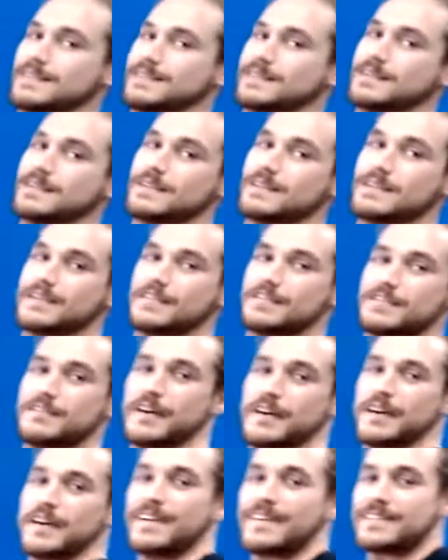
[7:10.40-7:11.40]
little
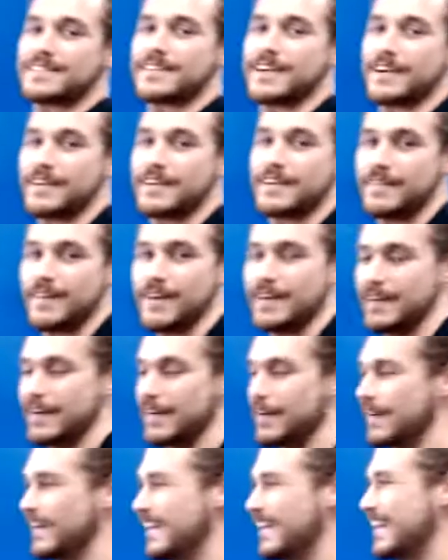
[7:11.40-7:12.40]
fire started right
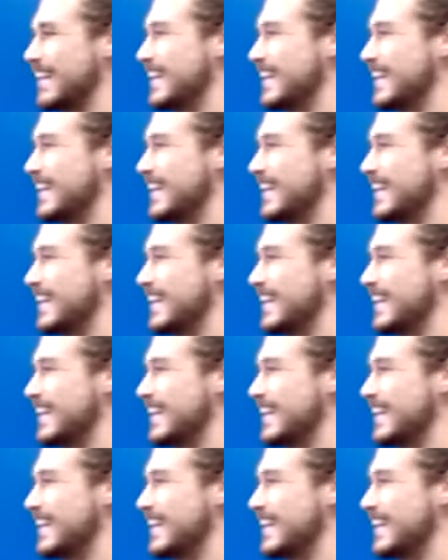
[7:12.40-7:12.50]
here.